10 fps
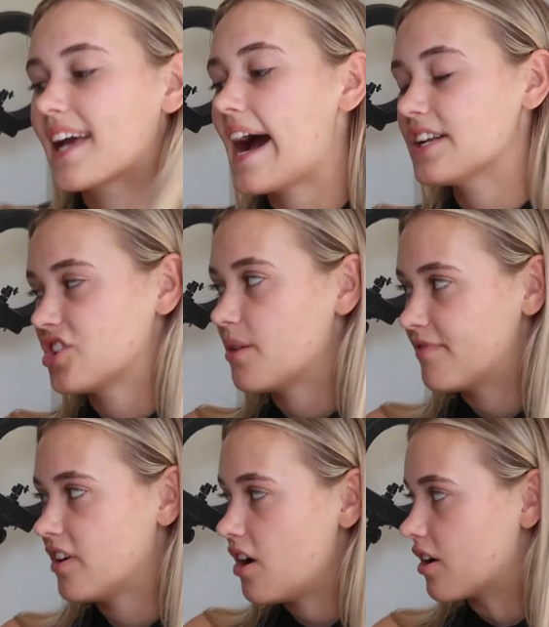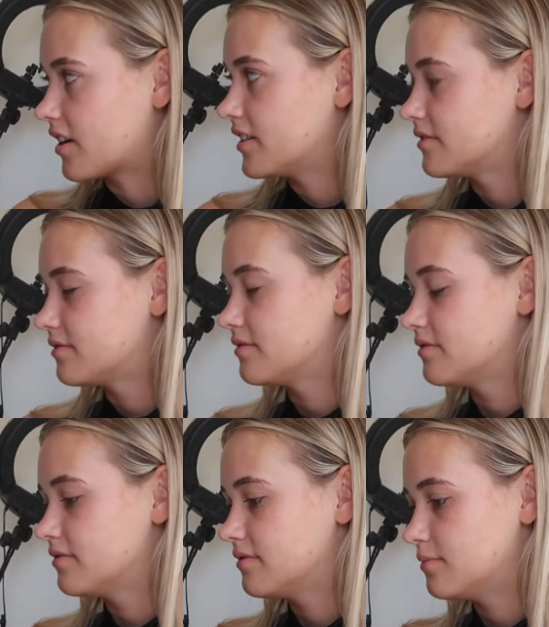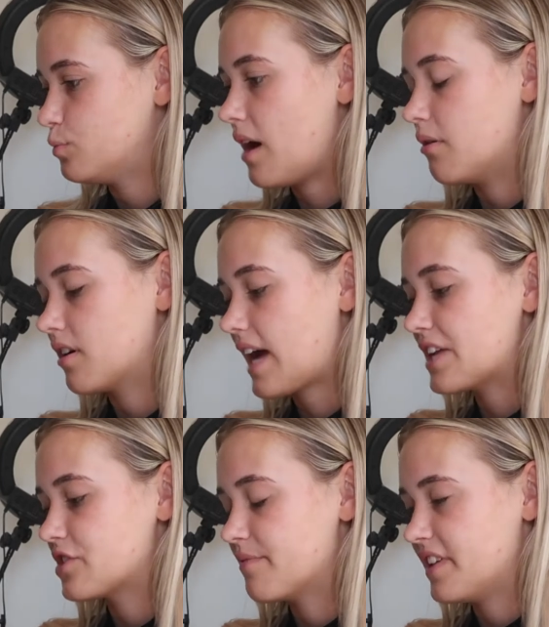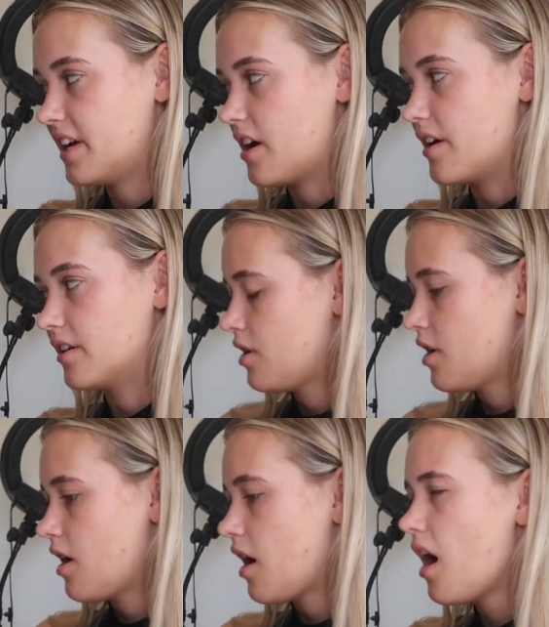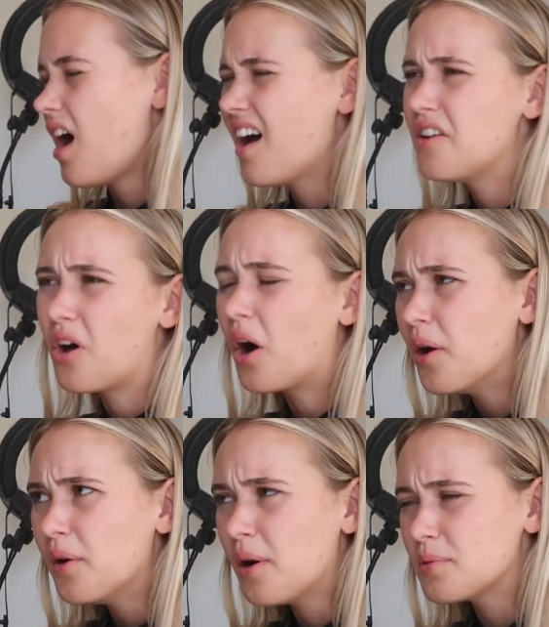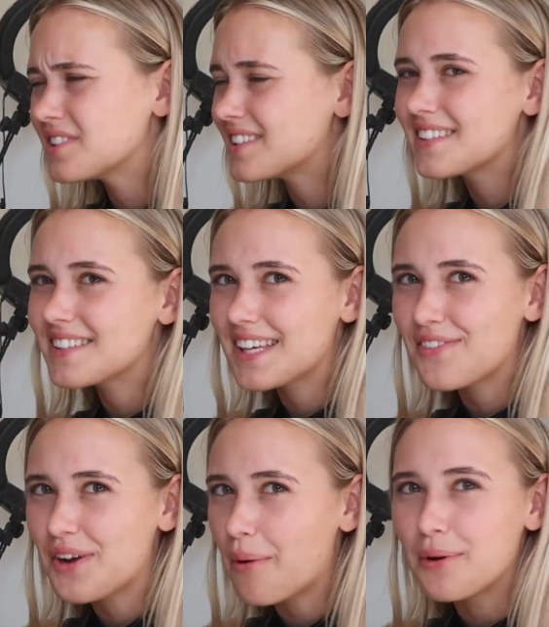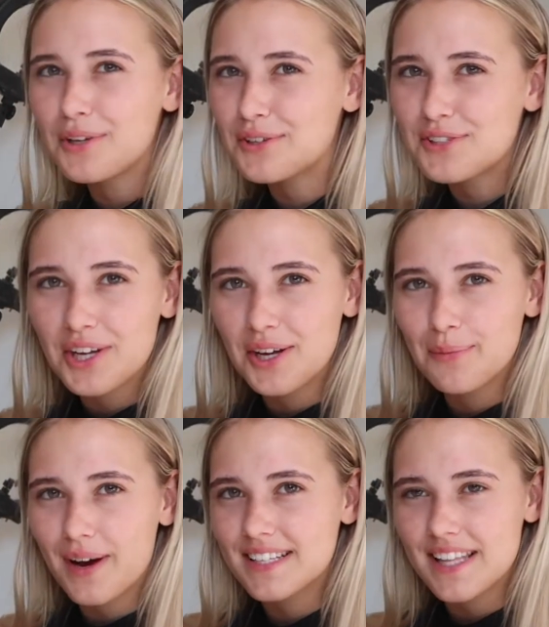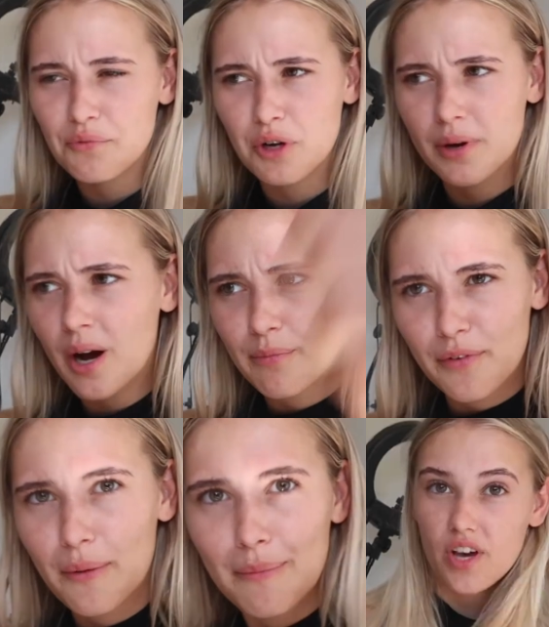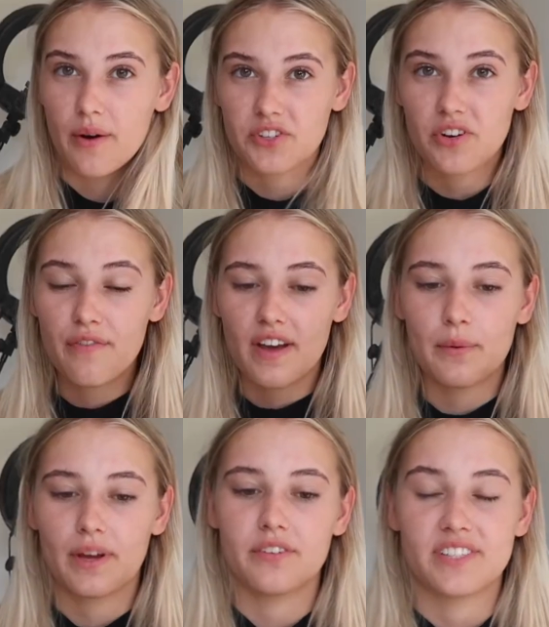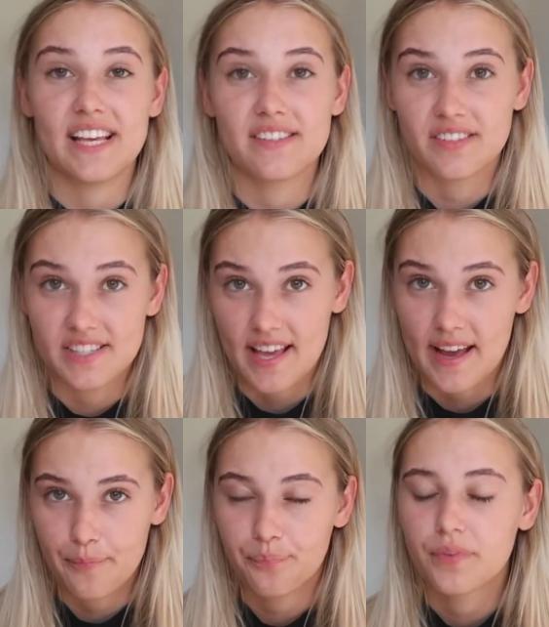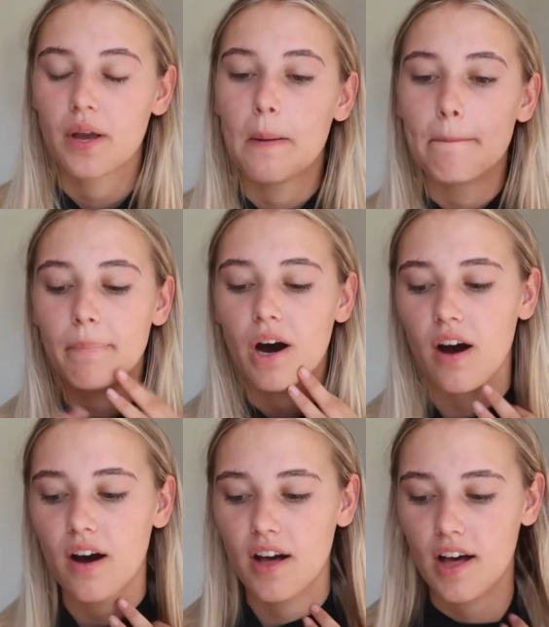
catch up vlog. Well, catch up video. Uh, no, give it up on YouTube. Where did that rumor come from? So I don't know if anyone else is the same, but